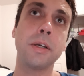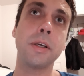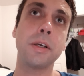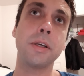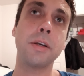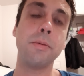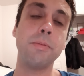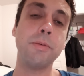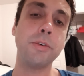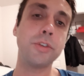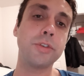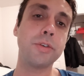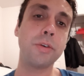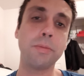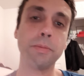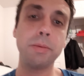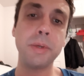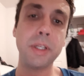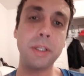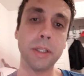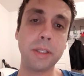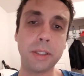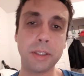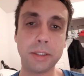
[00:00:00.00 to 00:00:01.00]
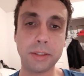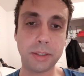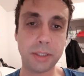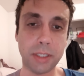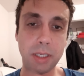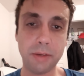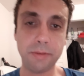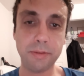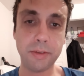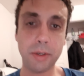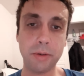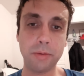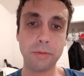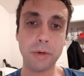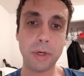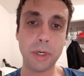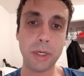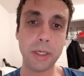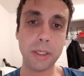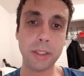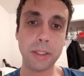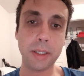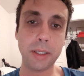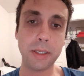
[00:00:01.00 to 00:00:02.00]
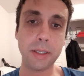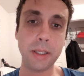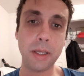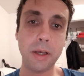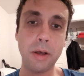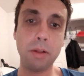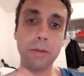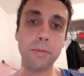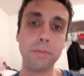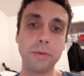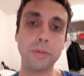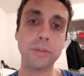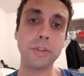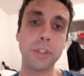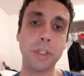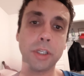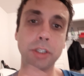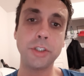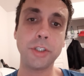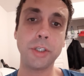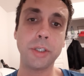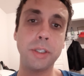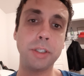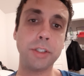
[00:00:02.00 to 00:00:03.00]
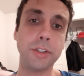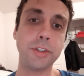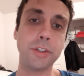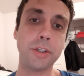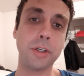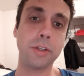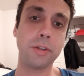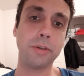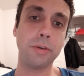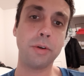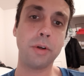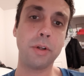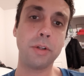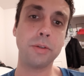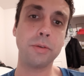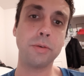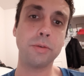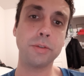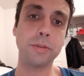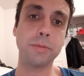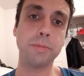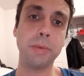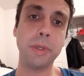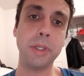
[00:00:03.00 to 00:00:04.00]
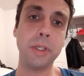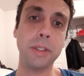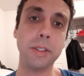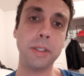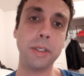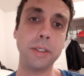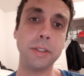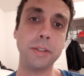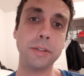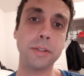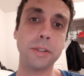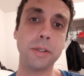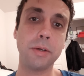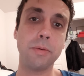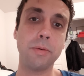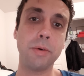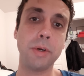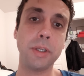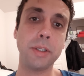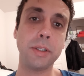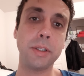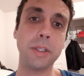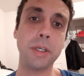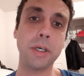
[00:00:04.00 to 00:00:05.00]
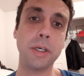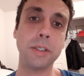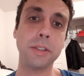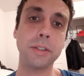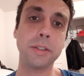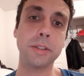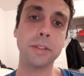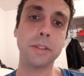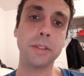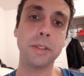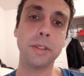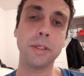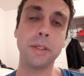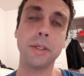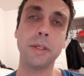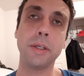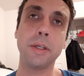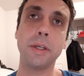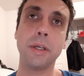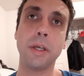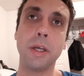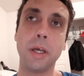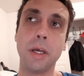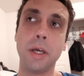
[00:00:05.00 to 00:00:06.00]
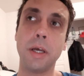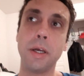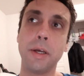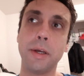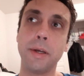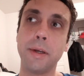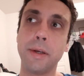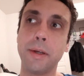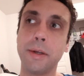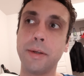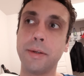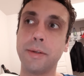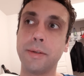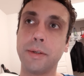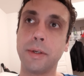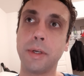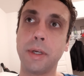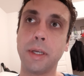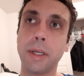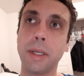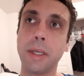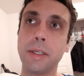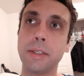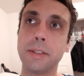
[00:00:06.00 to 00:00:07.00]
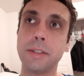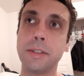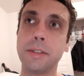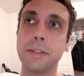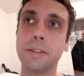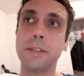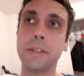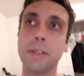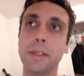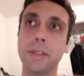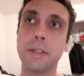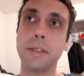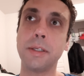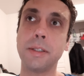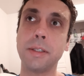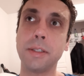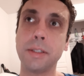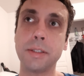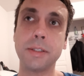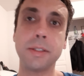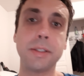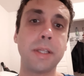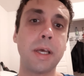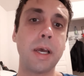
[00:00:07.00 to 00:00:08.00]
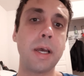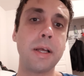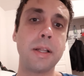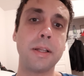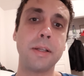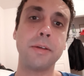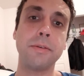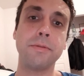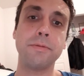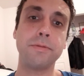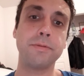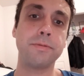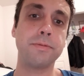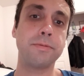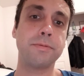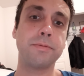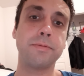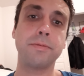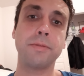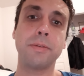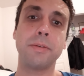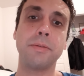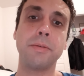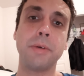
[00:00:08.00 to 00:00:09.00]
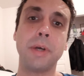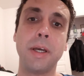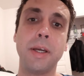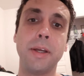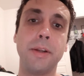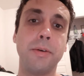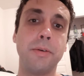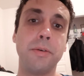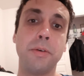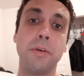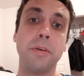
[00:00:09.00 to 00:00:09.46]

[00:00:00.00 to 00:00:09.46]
commercial buildings left and right, and they're almost touching each other, all those buildings, the way it does. Uh, I guess it's uh, the style of, I don't